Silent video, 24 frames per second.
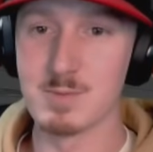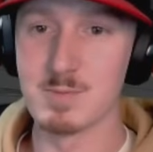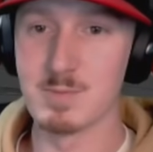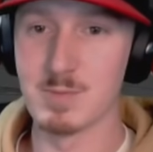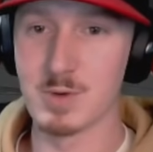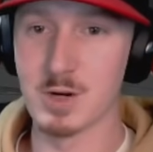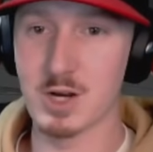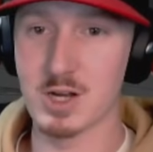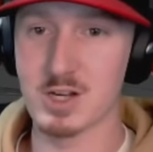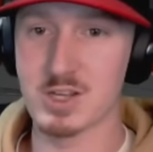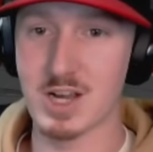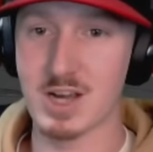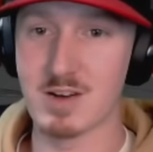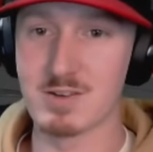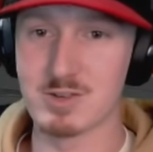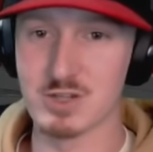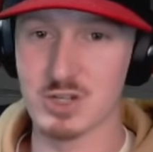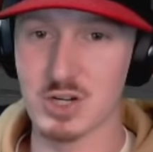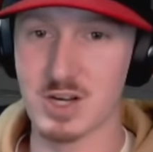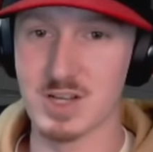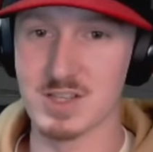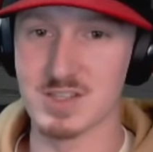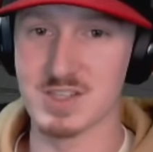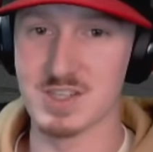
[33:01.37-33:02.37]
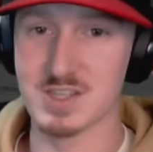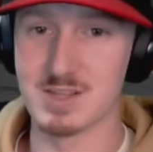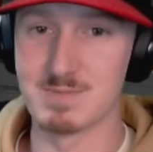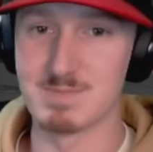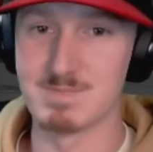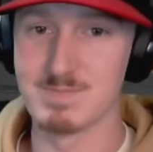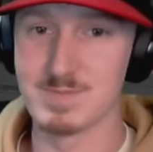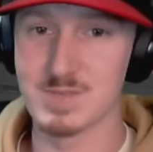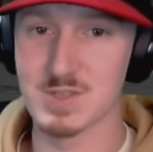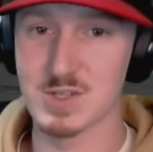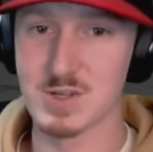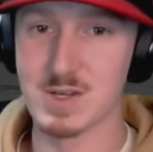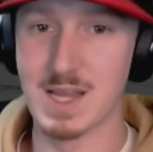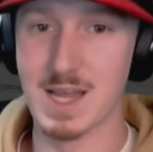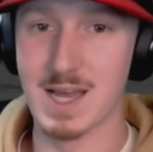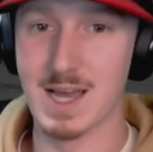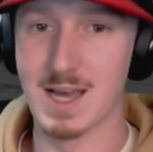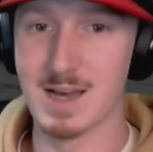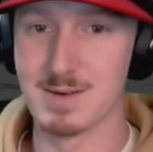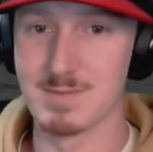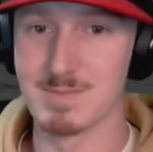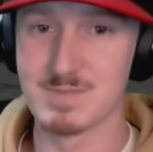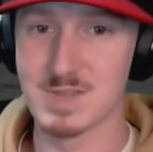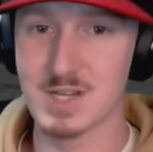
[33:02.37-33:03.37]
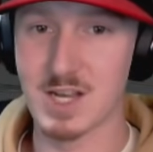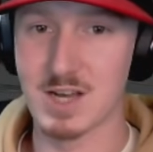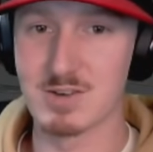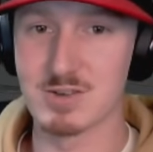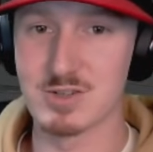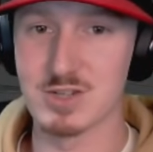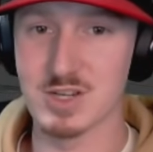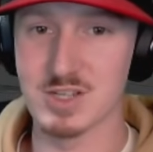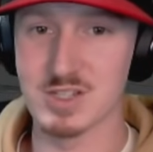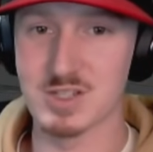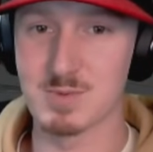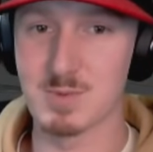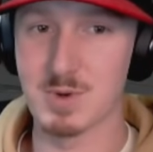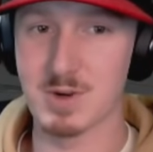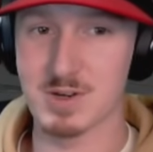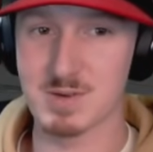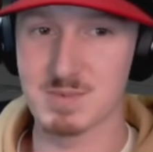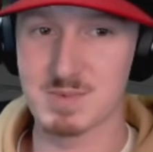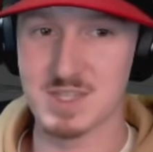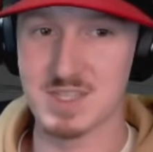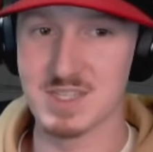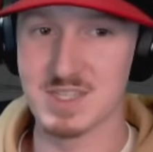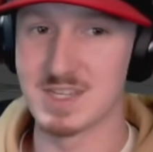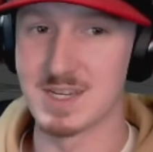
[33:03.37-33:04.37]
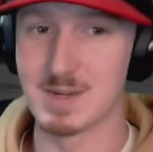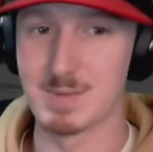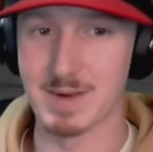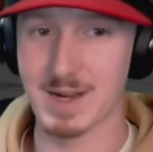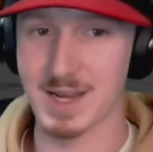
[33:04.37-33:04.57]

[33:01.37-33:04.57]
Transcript: we got Tyler Johnson. So yeah, Tyler Johnson, welcome to the team, I